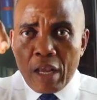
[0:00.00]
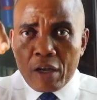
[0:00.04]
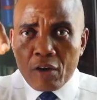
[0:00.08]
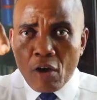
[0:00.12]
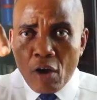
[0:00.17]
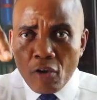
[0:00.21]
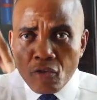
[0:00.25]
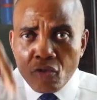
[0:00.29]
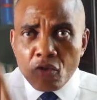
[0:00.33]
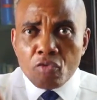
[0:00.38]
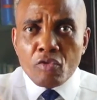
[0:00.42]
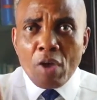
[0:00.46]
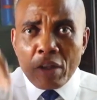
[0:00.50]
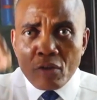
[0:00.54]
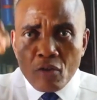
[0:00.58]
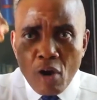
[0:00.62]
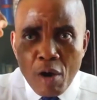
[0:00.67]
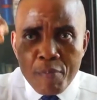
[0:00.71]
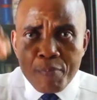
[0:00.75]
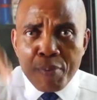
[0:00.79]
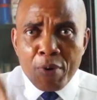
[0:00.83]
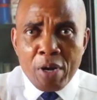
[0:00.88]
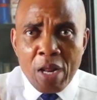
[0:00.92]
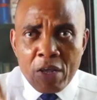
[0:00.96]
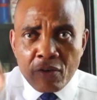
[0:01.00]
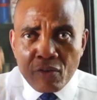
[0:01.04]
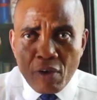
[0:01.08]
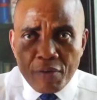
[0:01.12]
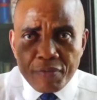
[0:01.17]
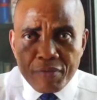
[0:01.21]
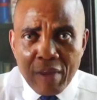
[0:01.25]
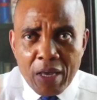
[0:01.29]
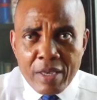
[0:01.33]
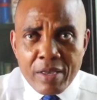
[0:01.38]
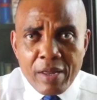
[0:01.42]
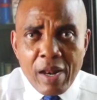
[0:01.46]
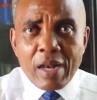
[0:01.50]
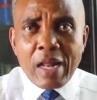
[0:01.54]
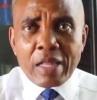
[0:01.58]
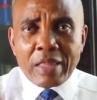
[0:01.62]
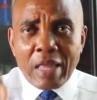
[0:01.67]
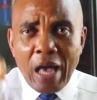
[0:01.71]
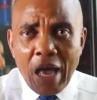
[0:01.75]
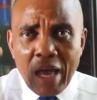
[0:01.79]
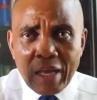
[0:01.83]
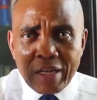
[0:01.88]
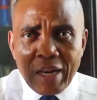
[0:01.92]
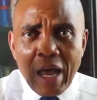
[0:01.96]
constituent components of Nigeria that
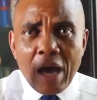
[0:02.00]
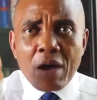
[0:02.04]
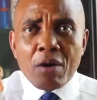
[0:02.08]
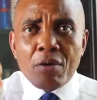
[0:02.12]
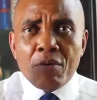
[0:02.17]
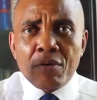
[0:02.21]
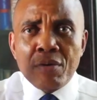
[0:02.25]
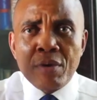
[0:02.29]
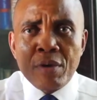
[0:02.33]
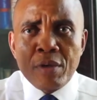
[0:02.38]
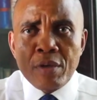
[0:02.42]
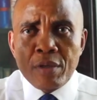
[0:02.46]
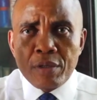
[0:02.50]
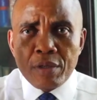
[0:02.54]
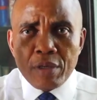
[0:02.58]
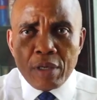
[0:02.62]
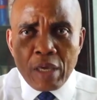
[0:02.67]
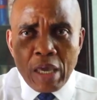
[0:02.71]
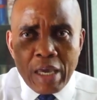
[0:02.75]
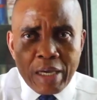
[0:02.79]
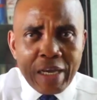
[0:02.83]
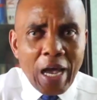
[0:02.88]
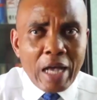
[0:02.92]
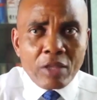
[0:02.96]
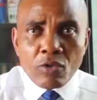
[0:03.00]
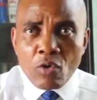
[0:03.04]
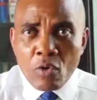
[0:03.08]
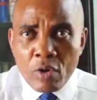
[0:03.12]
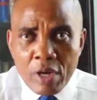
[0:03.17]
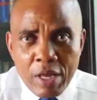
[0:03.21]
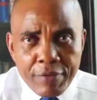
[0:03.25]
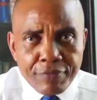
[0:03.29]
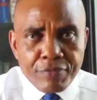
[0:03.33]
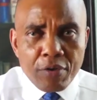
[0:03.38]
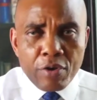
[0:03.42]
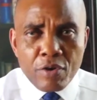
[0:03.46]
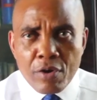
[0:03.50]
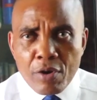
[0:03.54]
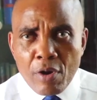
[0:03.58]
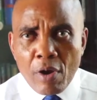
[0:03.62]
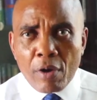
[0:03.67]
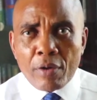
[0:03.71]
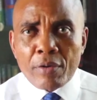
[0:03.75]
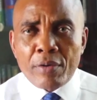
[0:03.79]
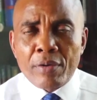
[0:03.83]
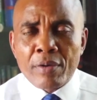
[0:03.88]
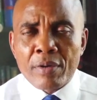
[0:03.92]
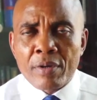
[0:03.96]
are now eager to leave the
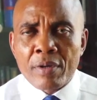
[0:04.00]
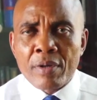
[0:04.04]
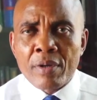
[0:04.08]
union,